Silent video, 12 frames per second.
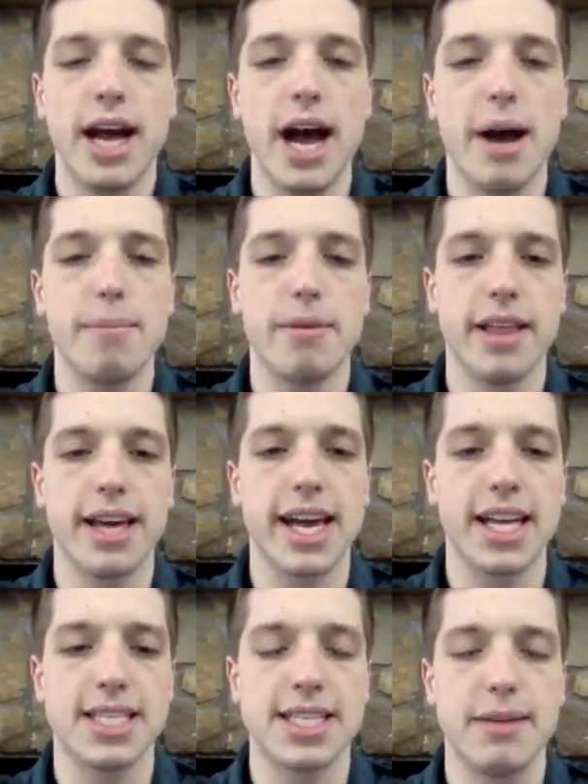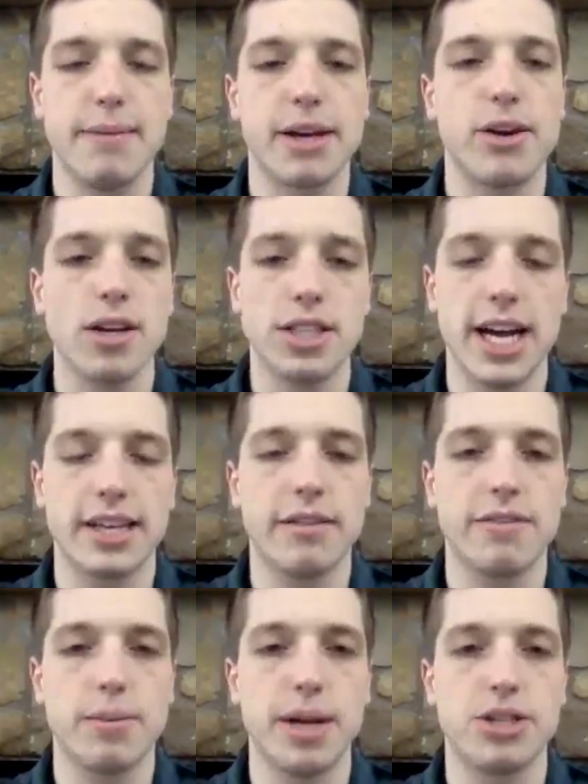Like I had said, my contact
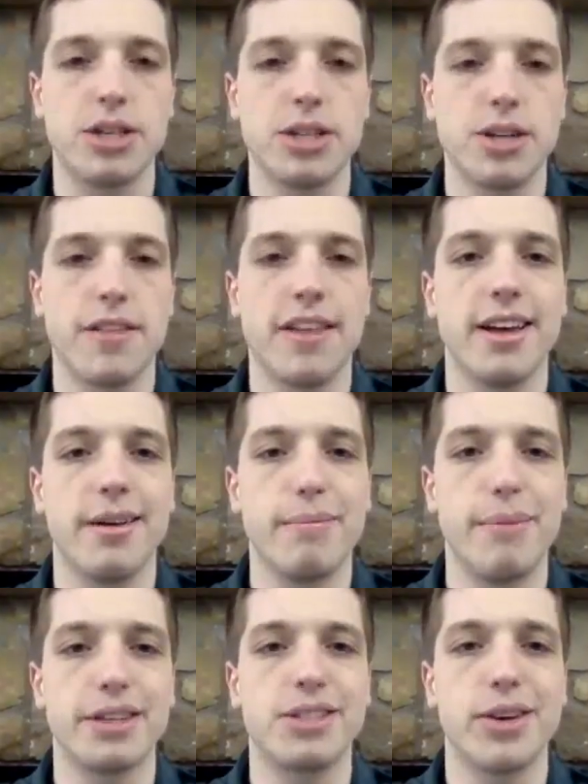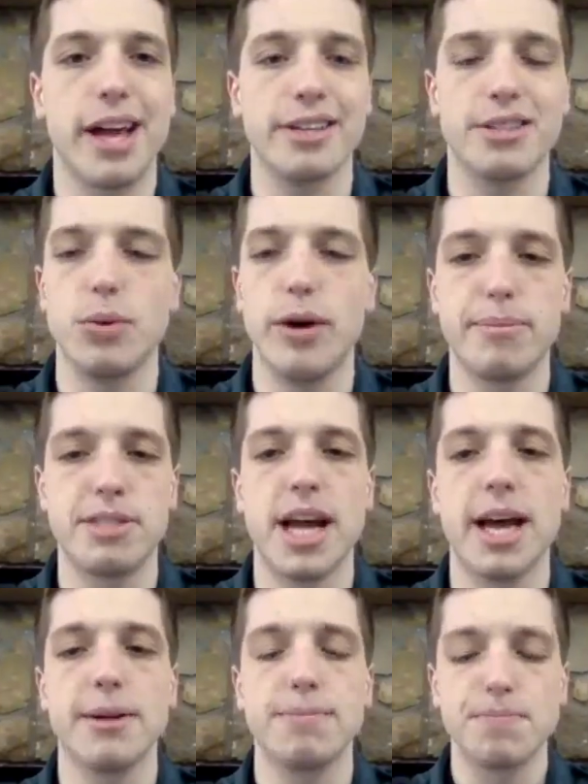information is on the Bucktail Council
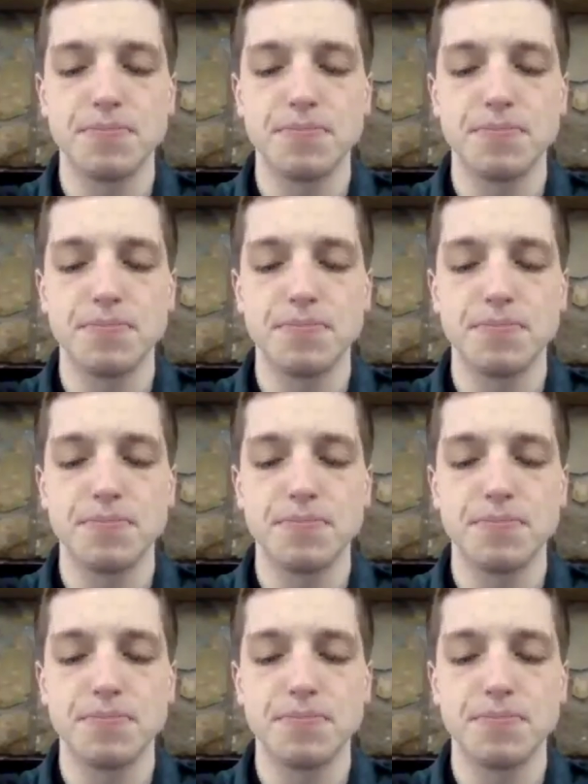website,